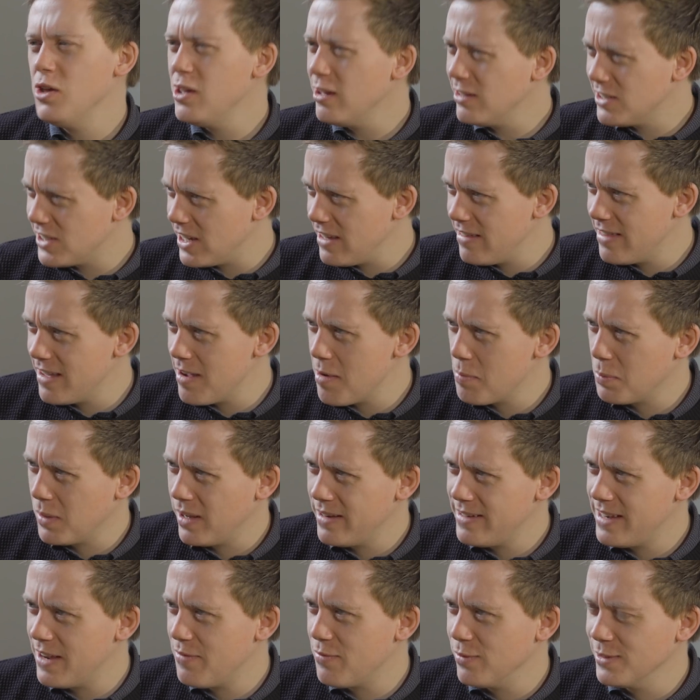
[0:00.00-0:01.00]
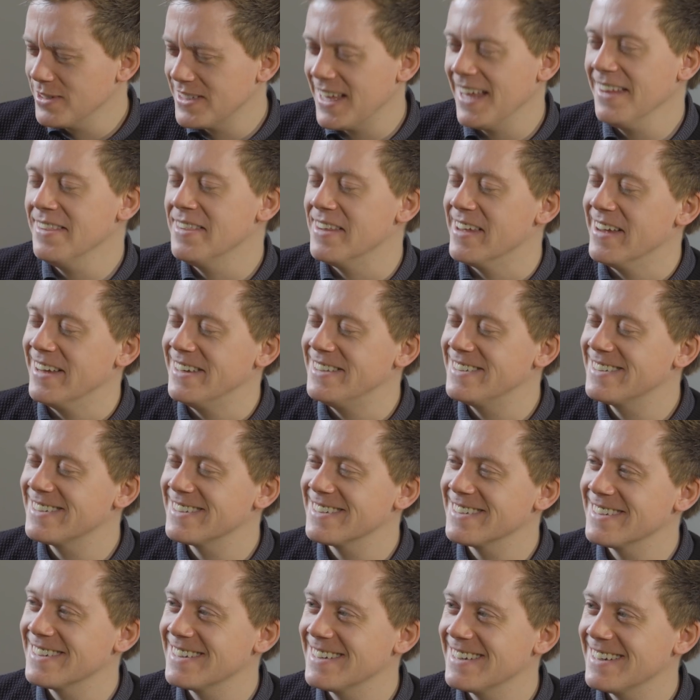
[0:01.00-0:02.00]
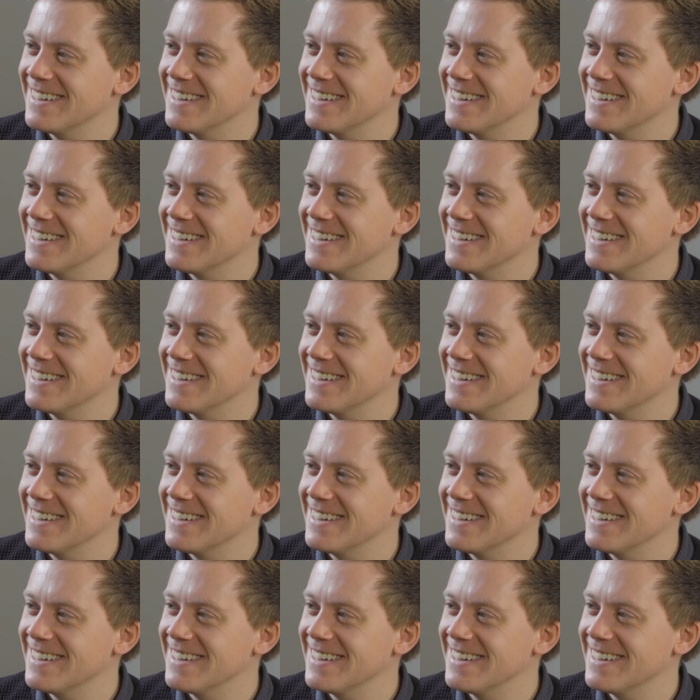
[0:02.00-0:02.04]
Are you saying they're applying different standards?